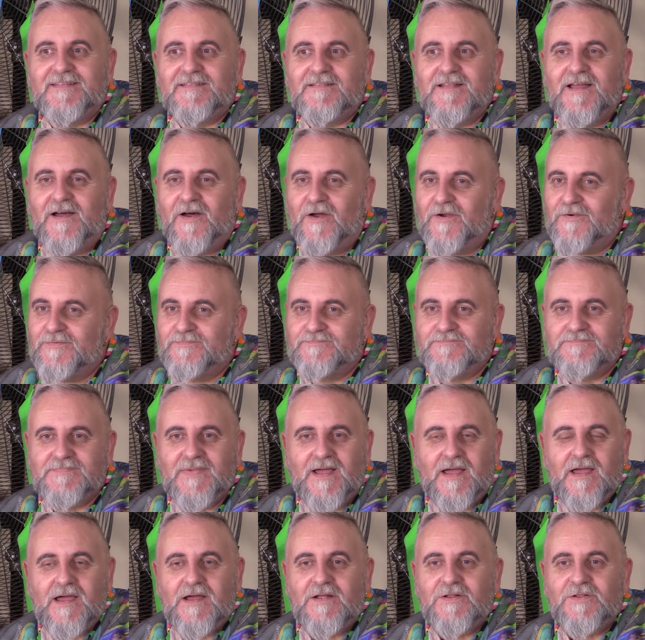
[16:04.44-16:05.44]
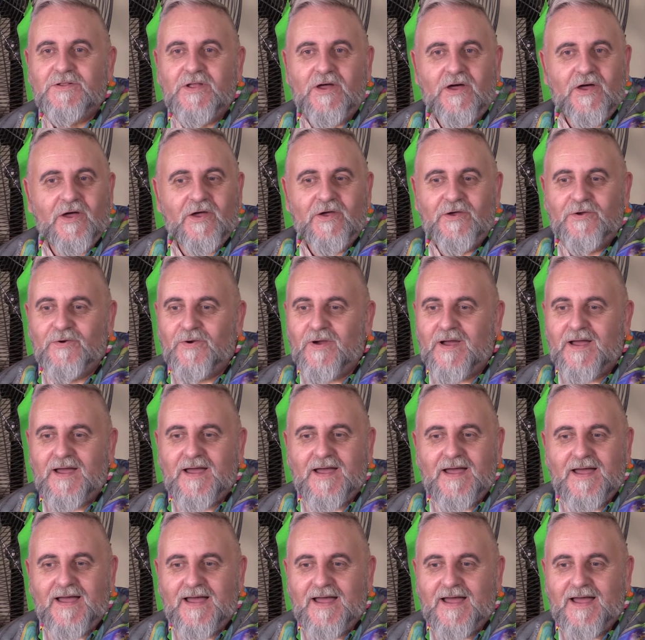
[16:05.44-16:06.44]
No.
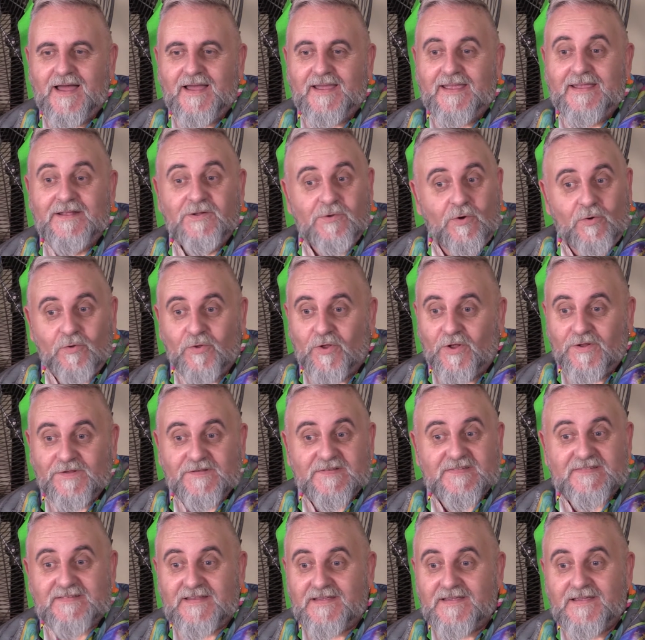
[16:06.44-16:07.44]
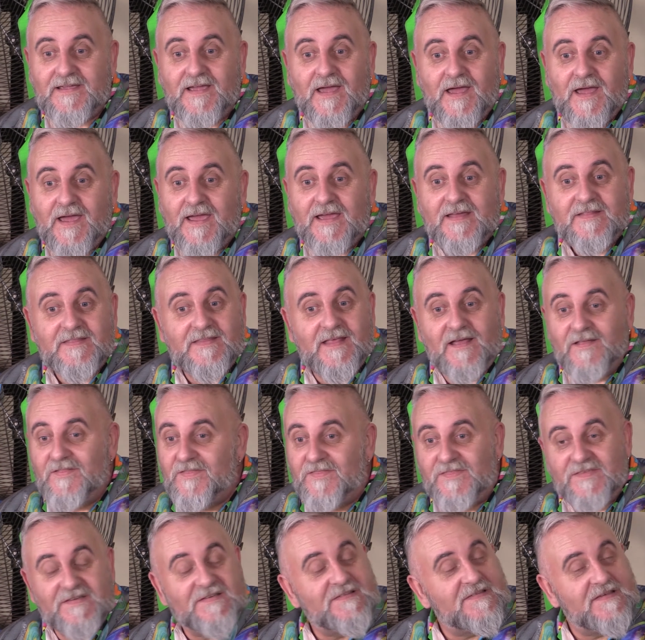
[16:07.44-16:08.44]
In all honesty,
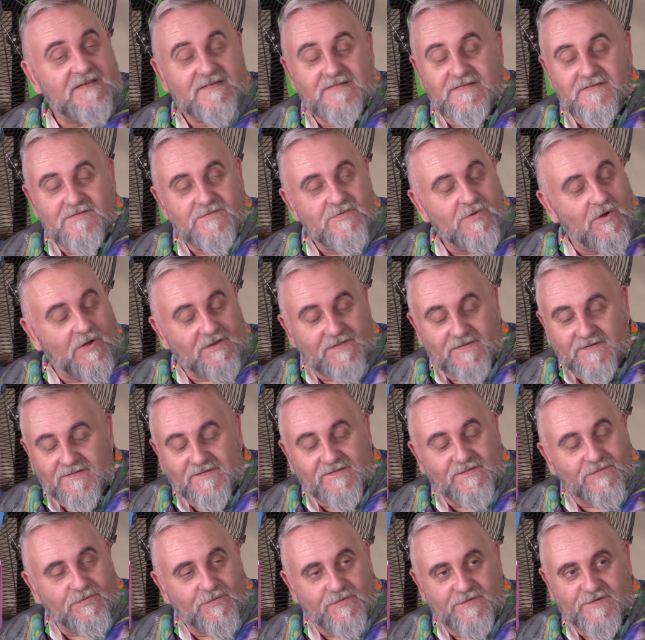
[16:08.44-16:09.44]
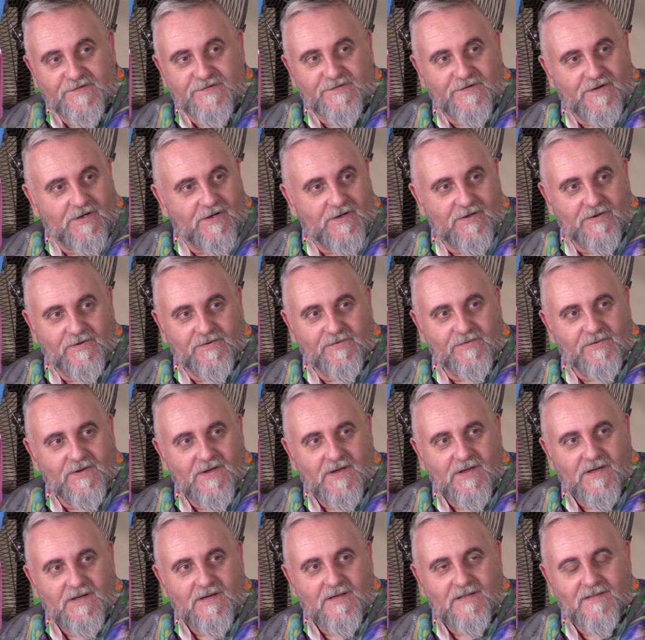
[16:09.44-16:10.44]
this is not the sort of show
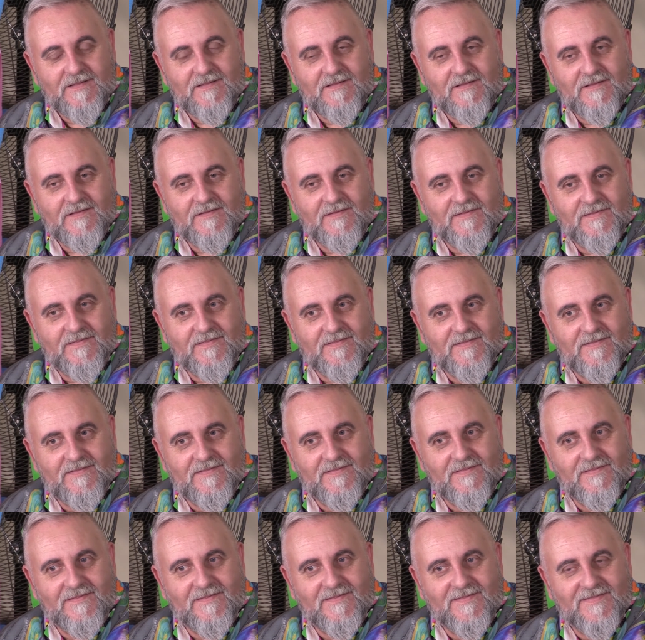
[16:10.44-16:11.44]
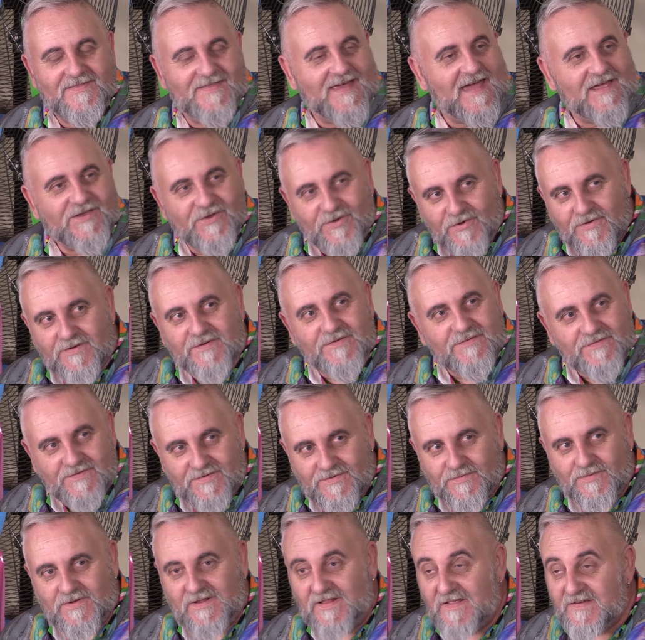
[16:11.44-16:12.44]
that you can
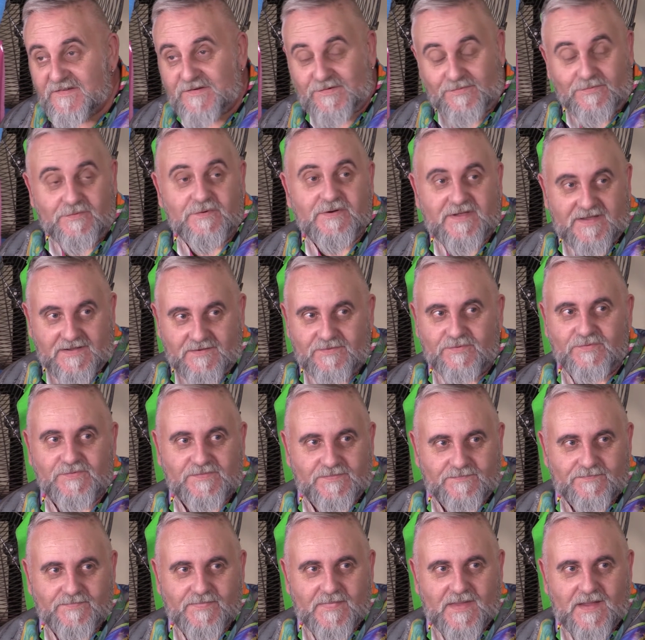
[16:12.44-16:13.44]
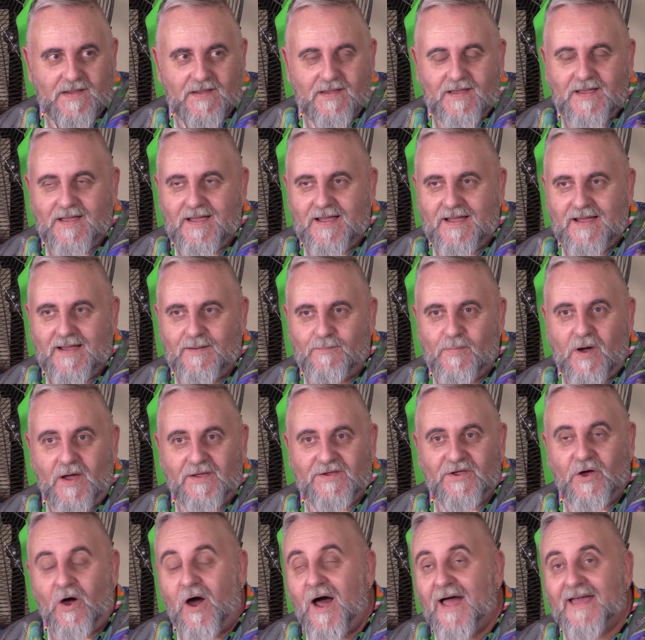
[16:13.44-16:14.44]
do unless you're healed.
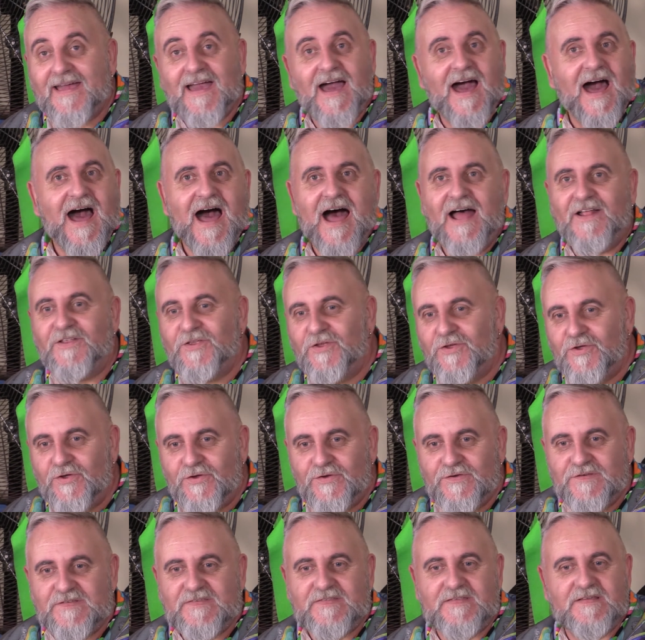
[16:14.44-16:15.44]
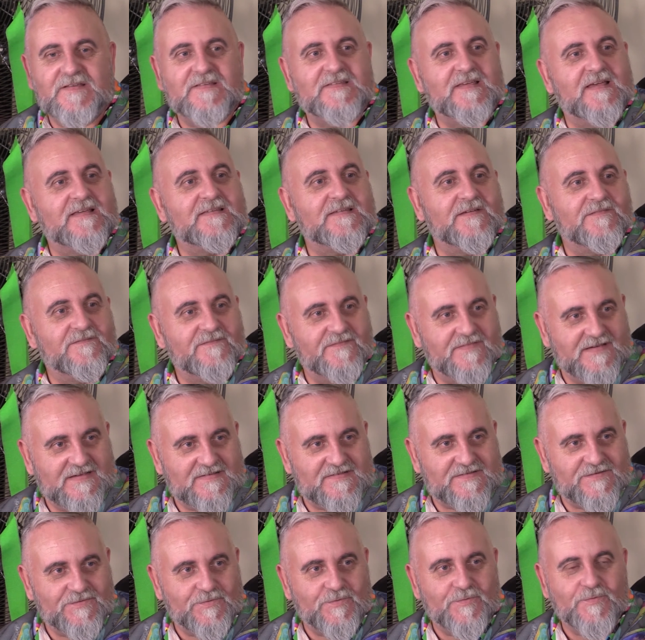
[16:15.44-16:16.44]
I can't use this as a
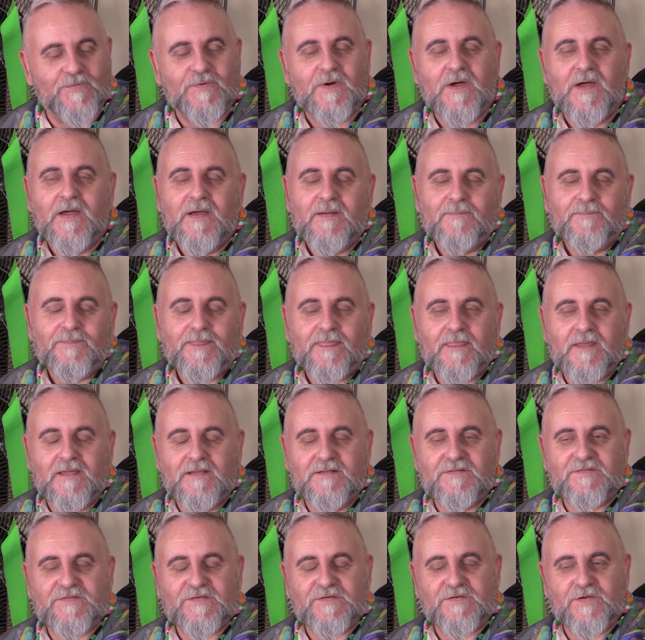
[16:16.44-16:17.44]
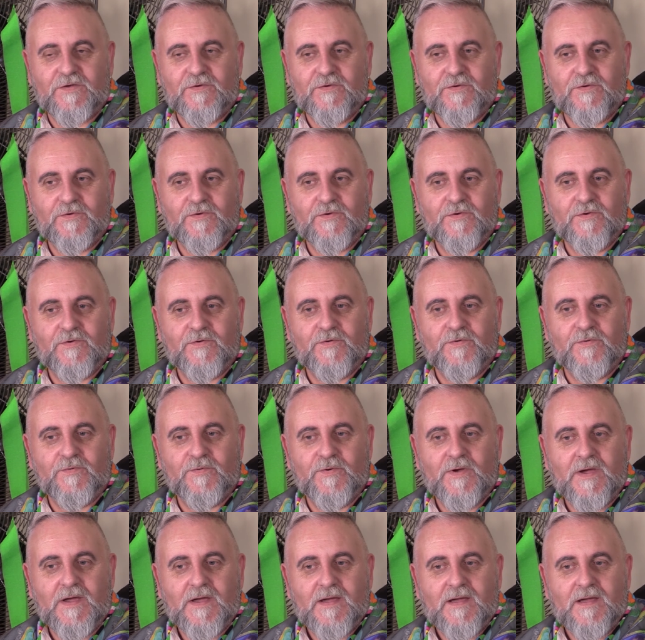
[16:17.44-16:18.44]
vessel to